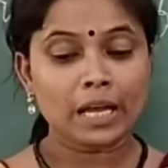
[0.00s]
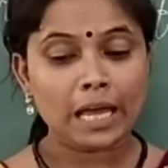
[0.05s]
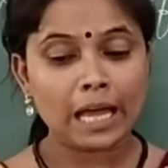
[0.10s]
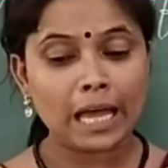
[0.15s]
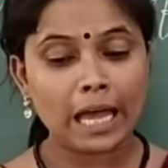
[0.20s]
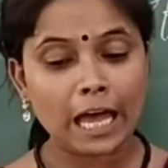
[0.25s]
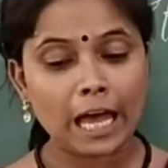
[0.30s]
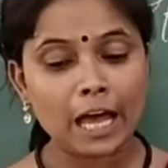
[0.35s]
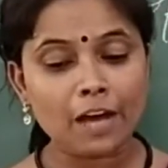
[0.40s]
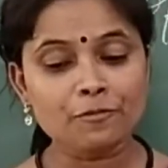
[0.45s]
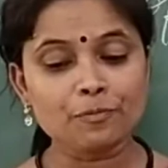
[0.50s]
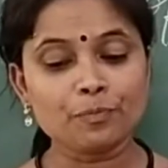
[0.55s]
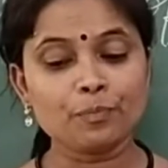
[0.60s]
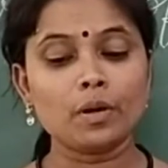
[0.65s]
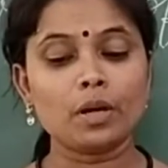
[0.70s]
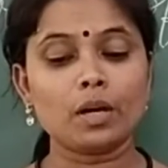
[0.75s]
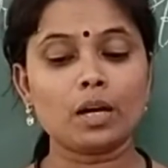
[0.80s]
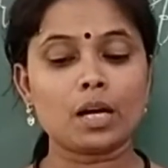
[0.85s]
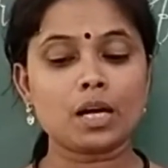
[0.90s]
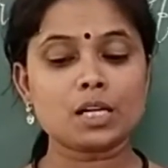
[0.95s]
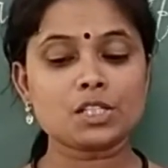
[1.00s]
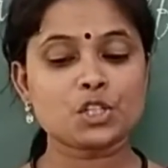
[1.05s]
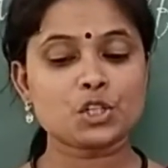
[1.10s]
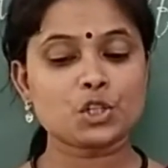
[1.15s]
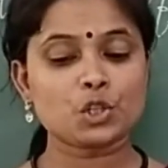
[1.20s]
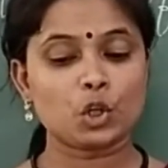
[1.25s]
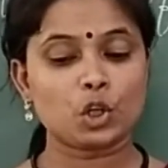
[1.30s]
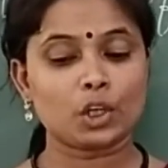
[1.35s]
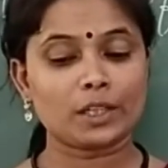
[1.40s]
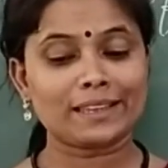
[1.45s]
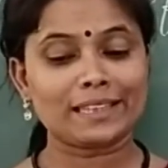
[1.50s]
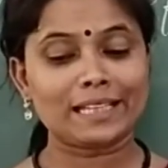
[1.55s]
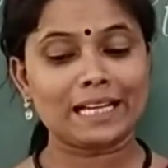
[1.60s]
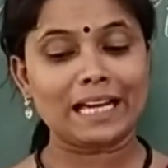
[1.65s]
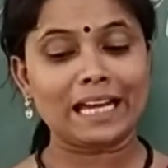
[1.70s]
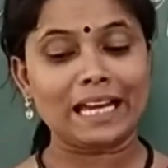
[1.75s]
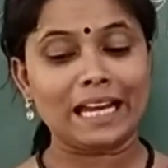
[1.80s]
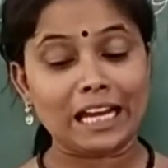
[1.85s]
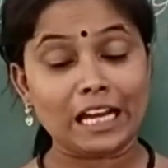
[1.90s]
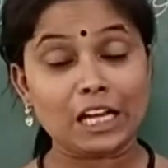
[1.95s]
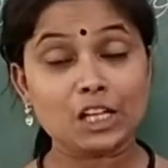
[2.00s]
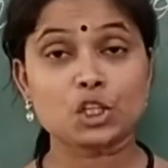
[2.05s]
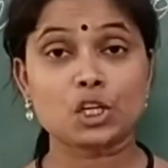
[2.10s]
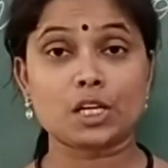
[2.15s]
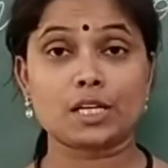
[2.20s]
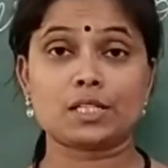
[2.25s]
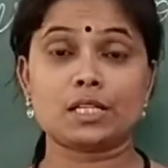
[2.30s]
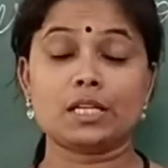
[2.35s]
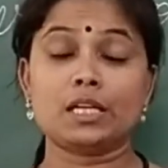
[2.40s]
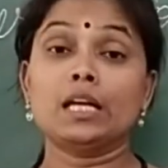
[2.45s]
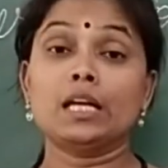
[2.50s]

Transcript: have birds on the edges.